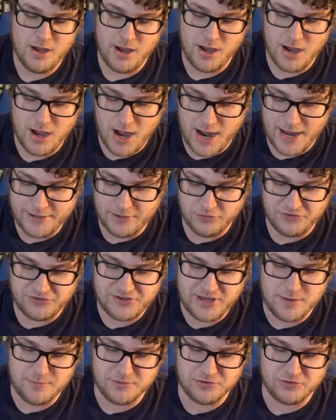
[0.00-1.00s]
I know this
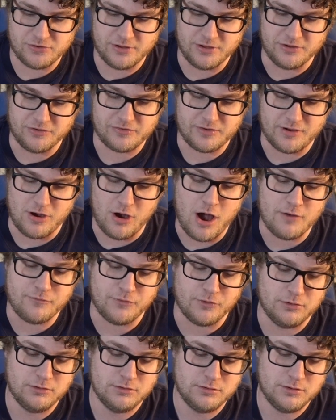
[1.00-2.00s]
game is
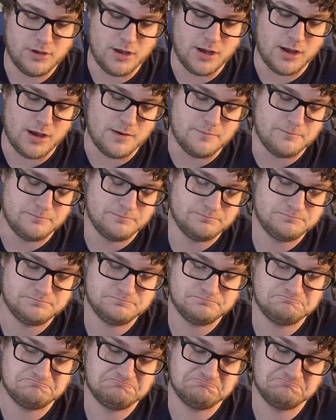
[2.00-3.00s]
awful.
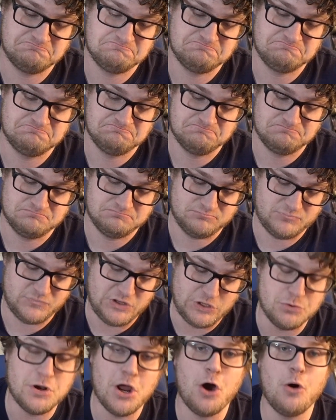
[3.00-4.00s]

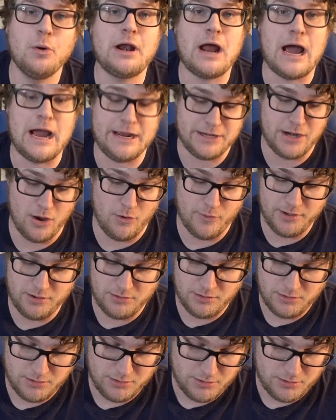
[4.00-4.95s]
You know it, I know it.